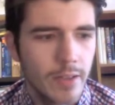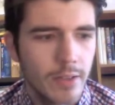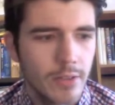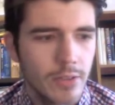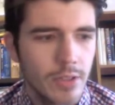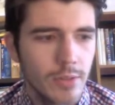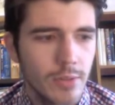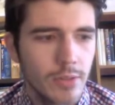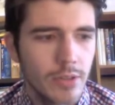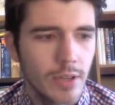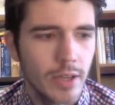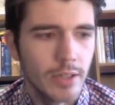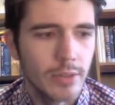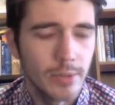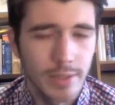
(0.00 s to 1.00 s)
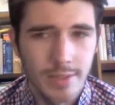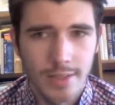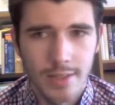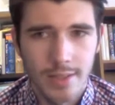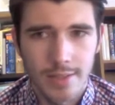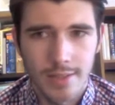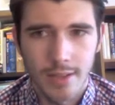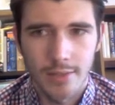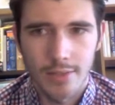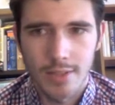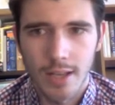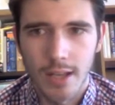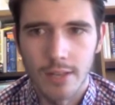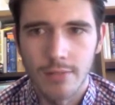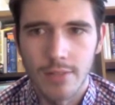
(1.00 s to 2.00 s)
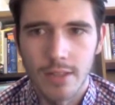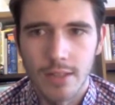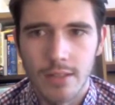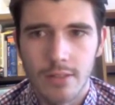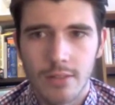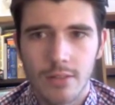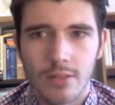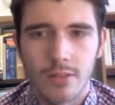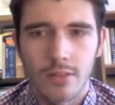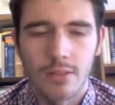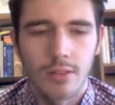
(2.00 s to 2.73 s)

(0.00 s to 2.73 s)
she was trying to exist outside of these